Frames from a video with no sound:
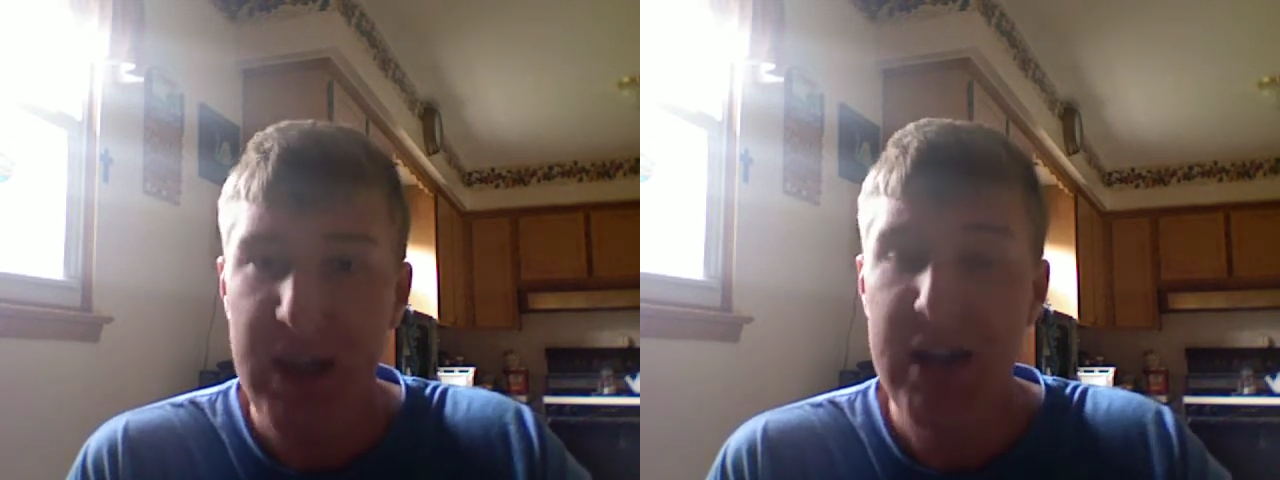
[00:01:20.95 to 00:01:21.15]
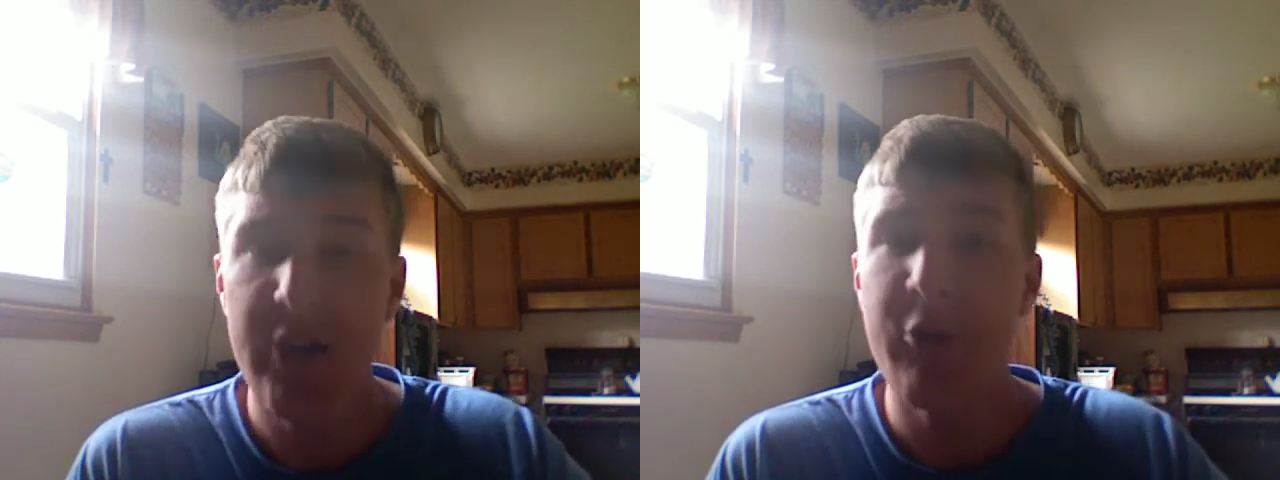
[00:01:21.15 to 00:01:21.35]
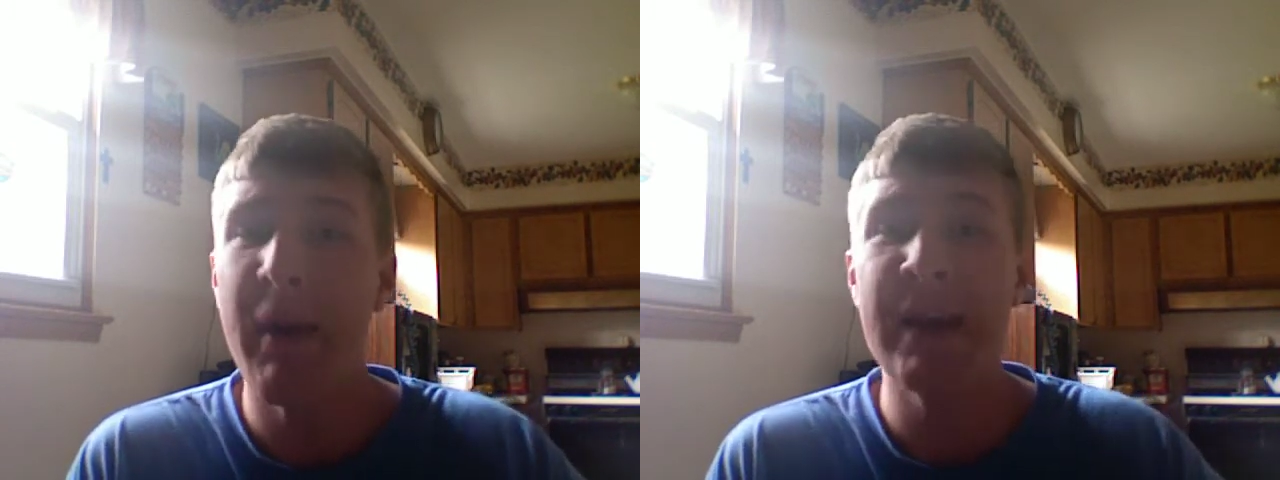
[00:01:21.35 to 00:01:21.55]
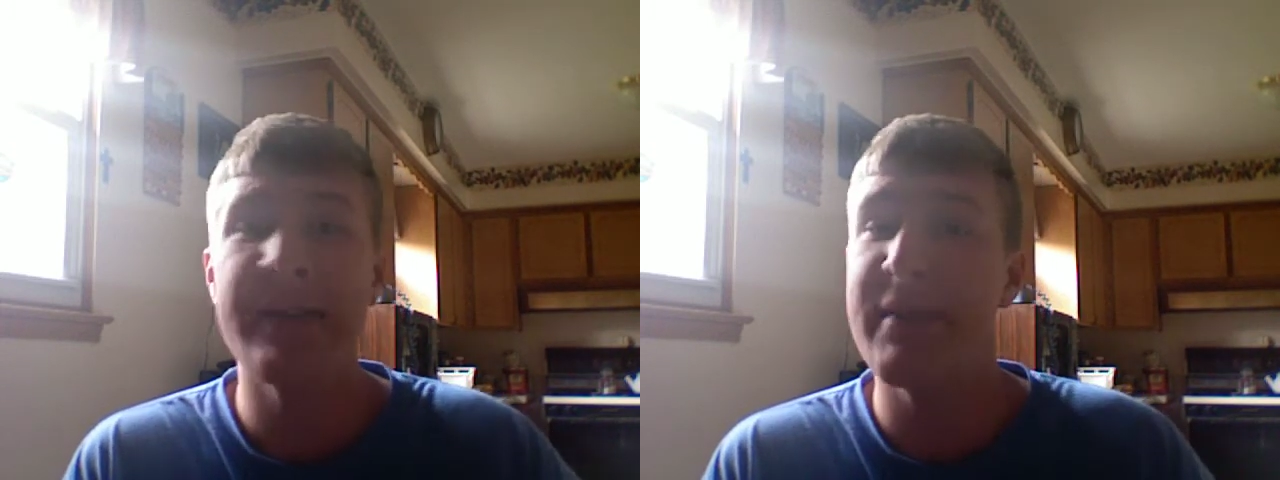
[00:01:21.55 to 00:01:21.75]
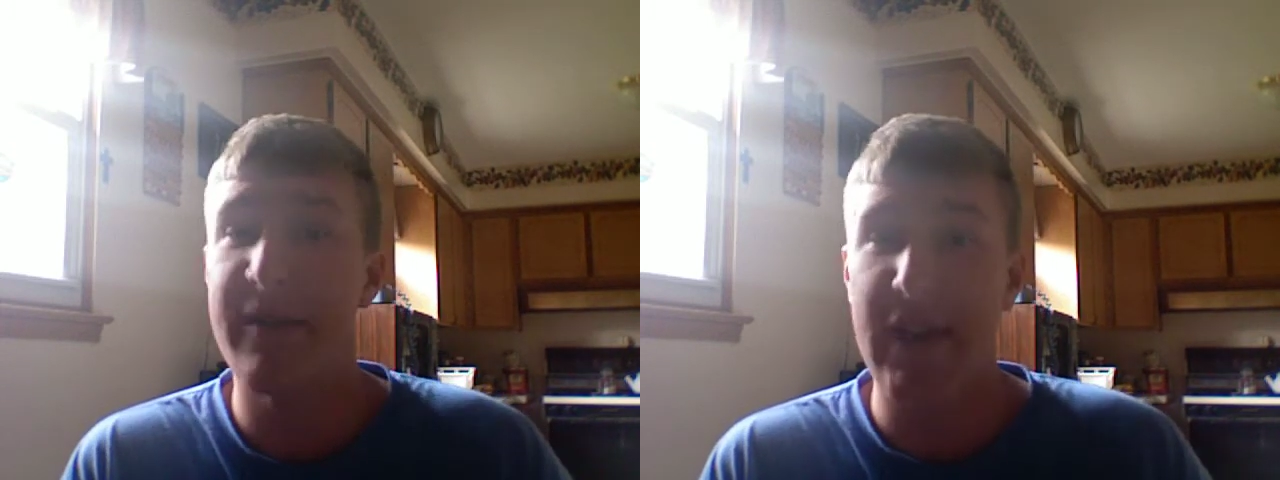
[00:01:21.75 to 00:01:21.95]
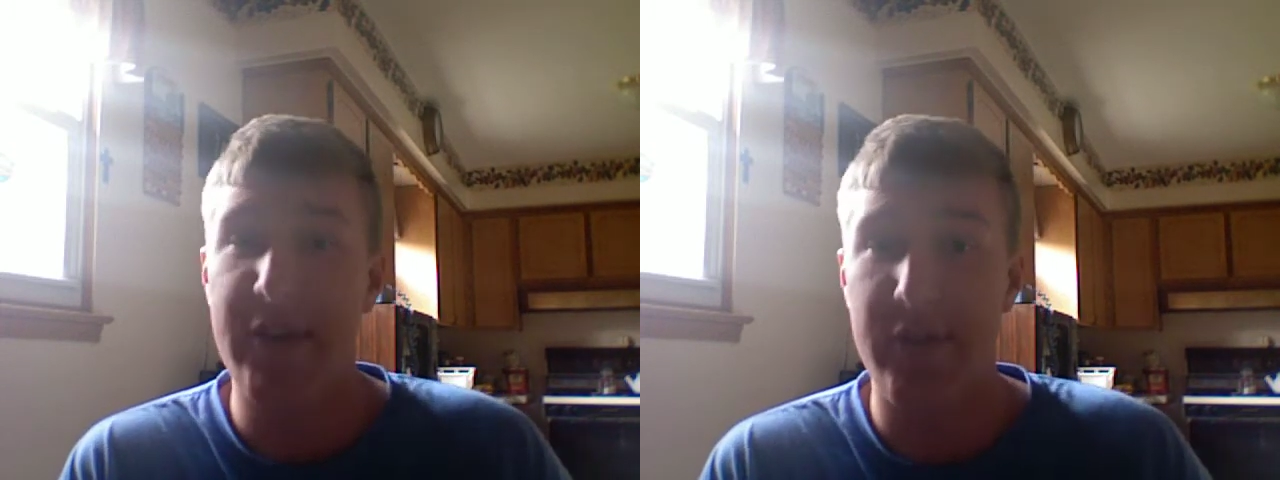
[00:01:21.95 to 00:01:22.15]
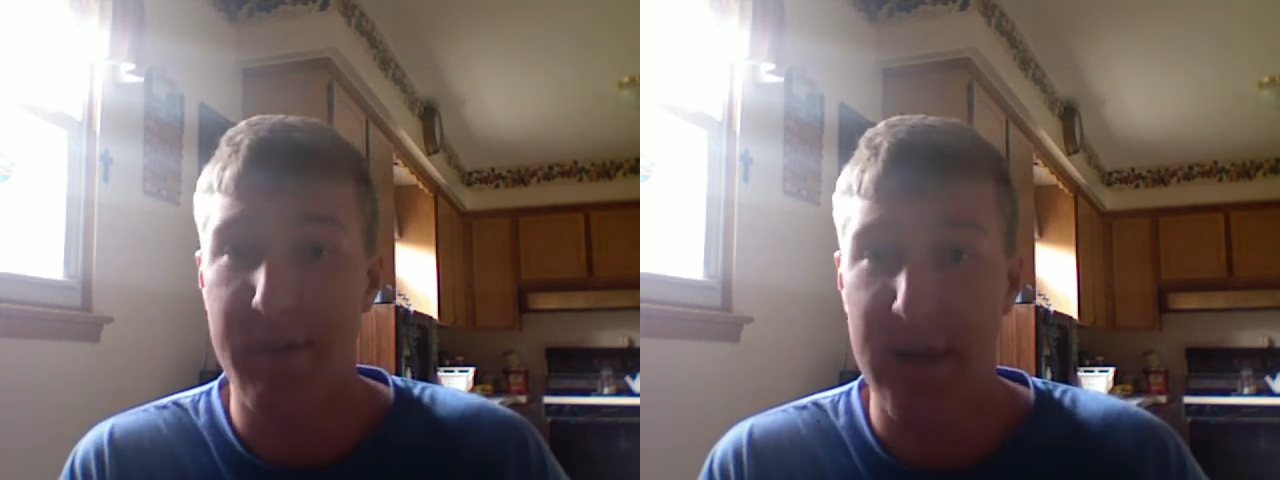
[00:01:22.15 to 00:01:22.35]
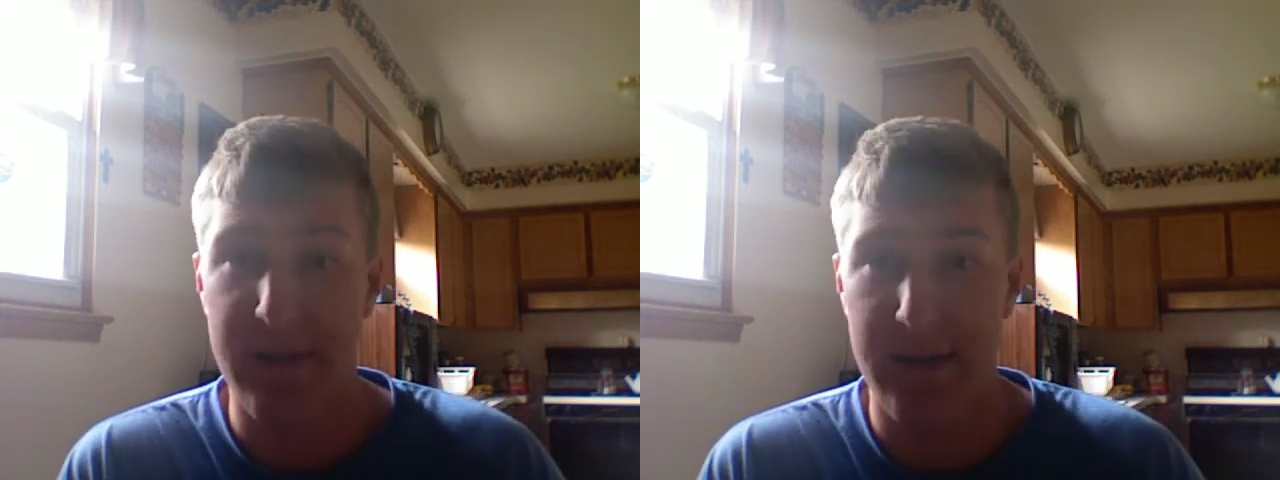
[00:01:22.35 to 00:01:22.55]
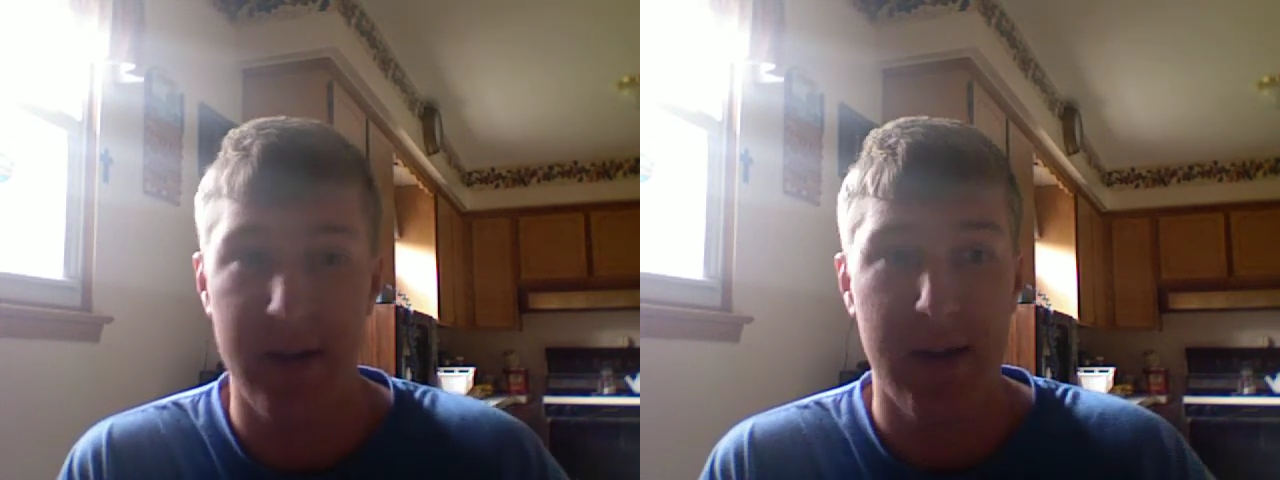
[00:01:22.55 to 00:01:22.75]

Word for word: He reminds me of Adrian Peterson.